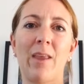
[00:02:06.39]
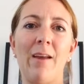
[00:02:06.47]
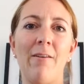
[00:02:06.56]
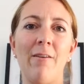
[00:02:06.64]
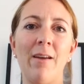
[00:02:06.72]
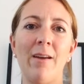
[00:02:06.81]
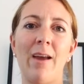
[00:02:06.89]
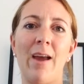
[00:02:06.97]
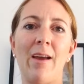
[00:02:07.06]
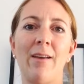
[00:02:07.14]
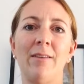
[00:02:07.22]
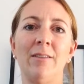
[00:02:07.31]
area,
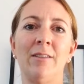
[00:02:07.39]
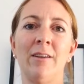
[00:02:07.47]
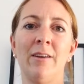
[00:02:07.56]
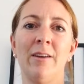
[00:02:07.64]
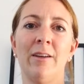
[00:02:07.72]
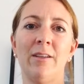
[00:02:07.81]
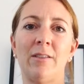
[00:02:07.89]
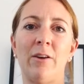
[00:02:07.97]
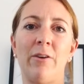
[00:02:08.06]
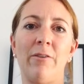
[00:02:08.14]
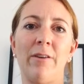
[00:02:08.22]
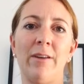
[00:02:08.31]
and
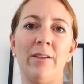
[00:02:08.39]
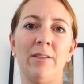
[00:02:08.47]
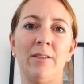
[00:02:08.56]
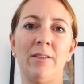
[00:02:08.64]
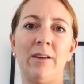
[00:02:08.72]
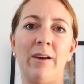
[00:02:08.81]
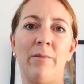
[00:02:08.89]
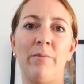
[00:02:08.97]
so is